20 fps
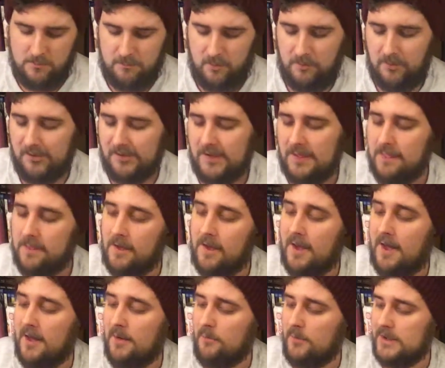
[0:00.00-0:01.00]
bubbles in
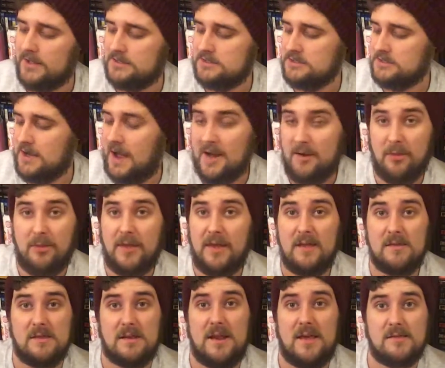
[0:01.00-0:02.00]
there, which I don't
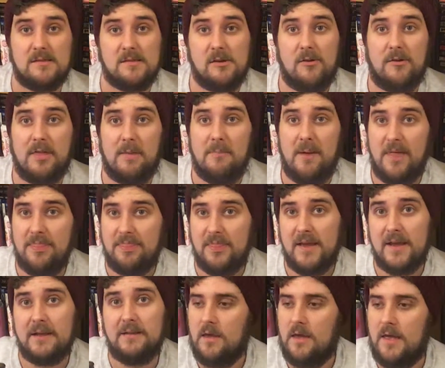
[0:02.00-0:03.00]
think is a necessarily bad
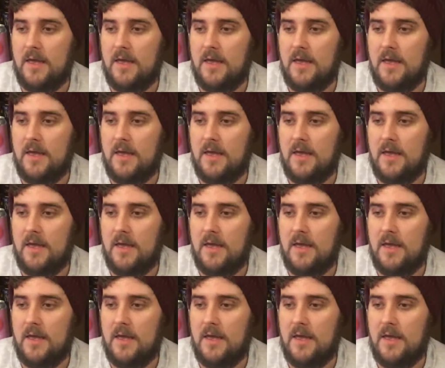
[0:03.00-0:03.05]
thing.